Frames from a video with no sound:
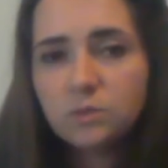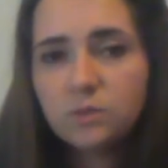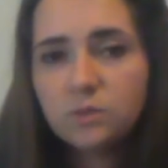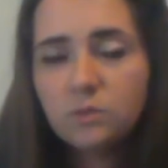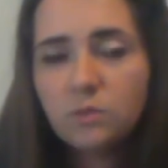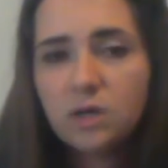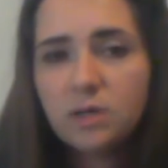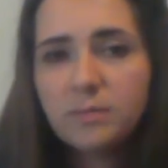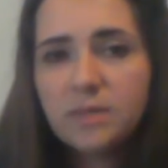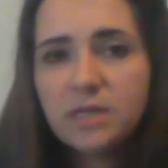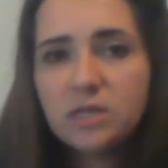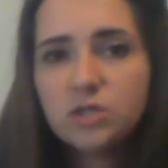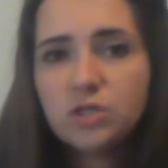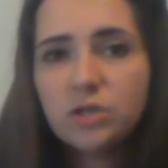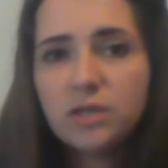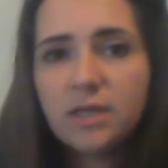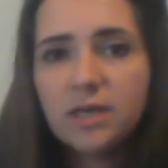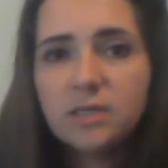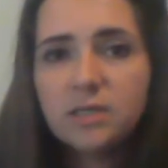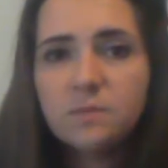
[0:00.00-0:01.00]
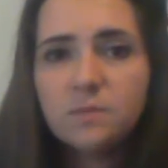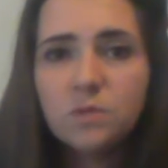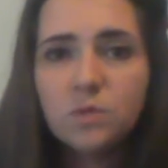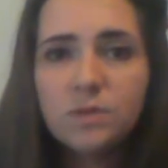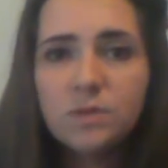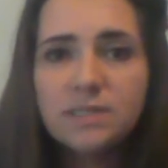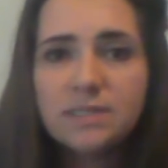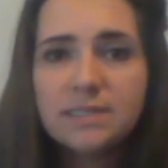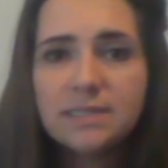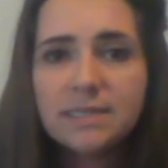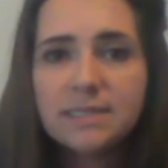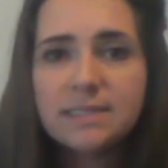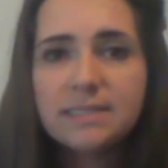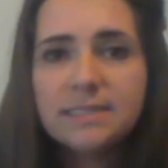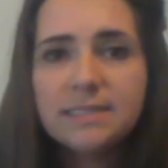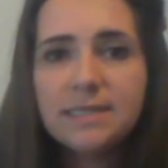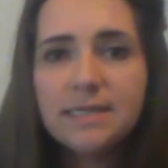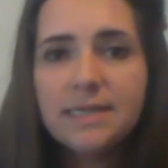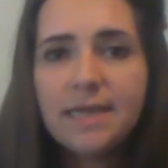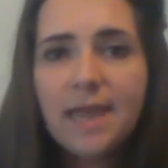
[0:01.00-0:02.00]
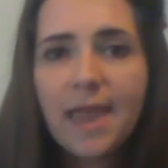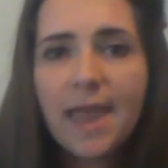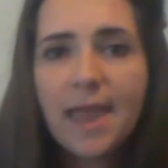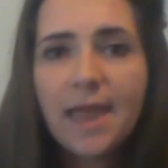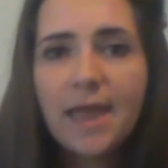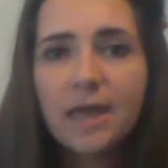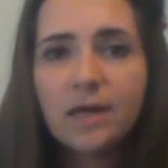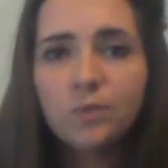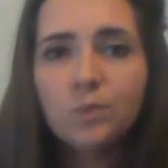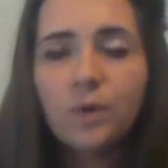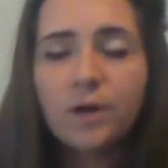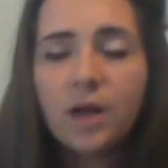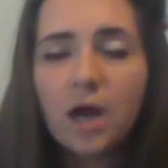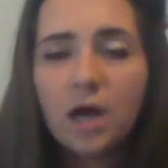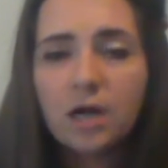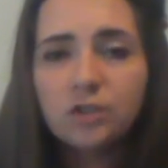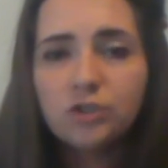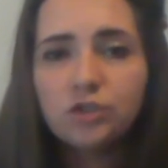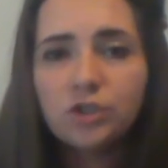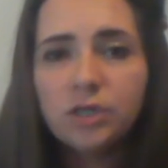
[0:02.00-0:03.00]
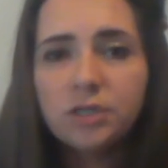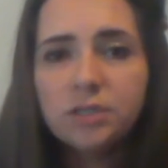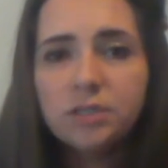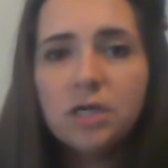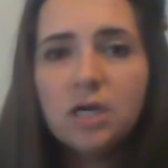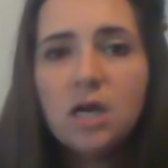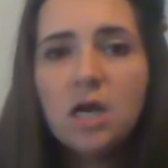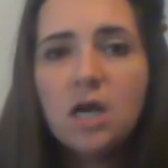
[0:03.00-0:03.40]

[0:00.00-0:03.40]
We want to make sure that it's between 60 and 100.